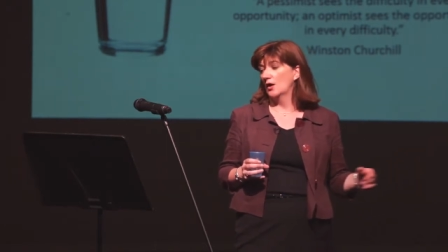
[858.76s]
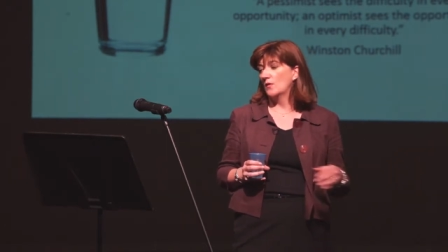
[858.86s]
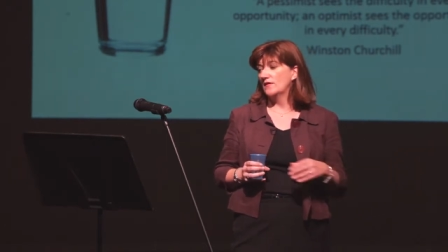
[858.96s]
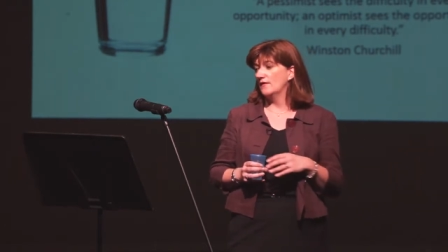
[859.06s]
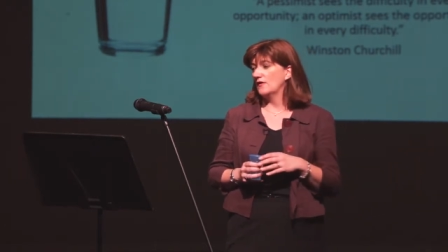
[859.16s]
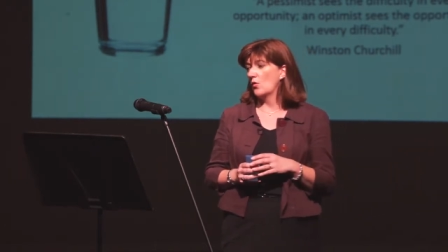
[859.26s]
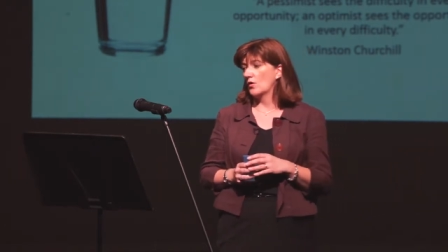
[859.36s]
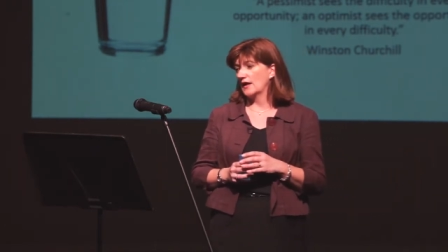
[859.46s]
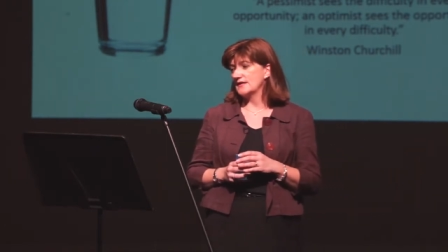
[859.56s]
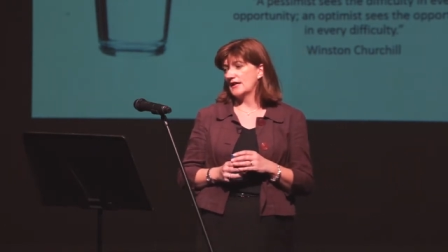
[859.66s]
within the
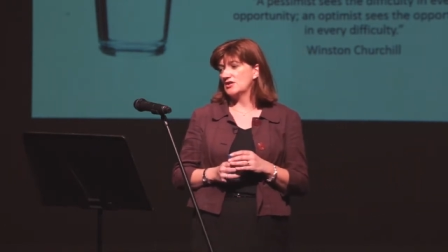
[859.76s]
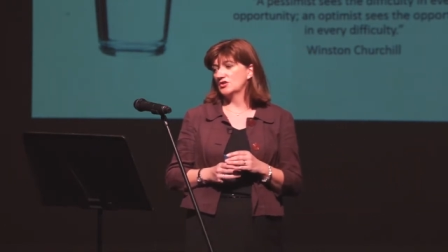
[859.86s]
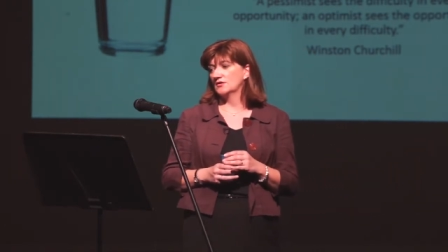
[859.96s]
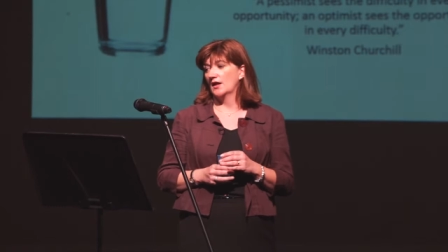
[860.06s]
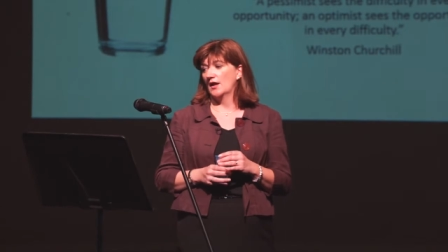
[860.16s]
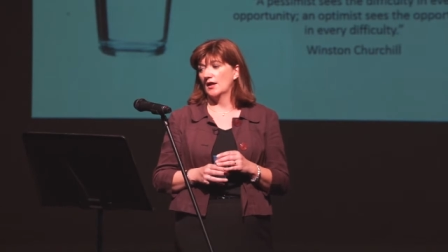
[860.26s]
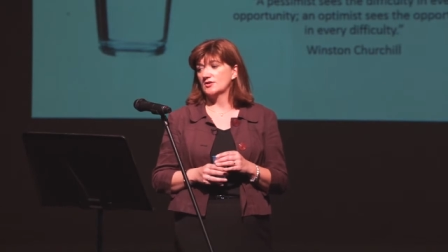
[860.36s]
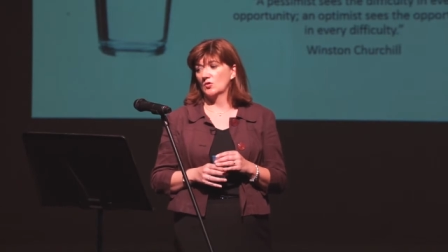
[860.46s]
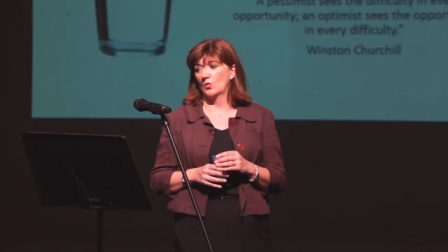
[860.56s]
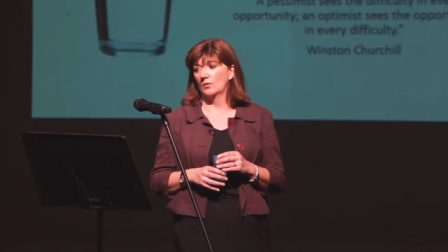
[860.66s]
organisation
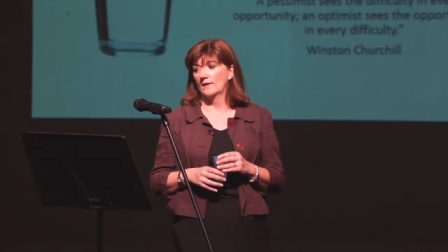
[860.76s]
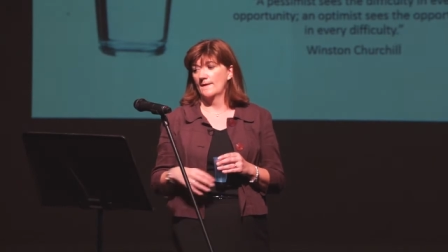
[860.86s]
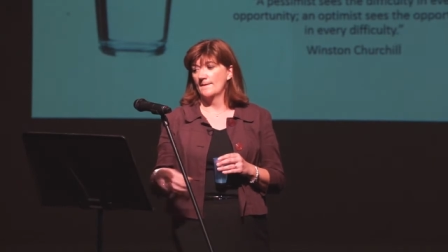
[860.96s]
at all.